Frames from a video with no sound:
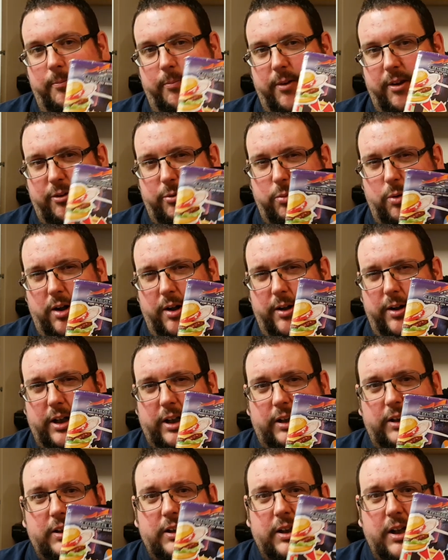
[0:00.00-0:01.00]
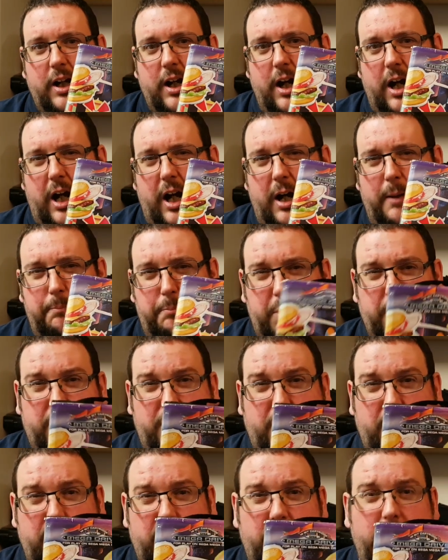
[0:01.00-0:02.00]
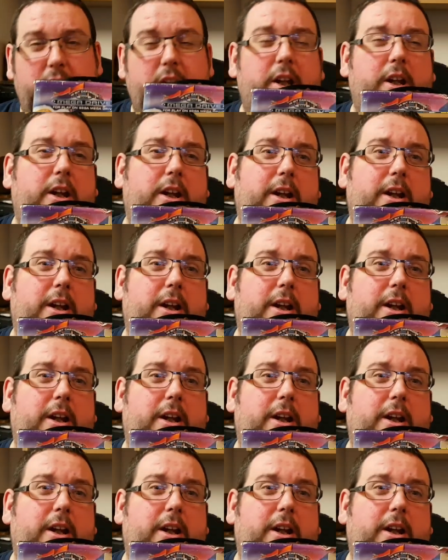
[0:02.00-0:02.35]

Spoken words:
this one, Budokan,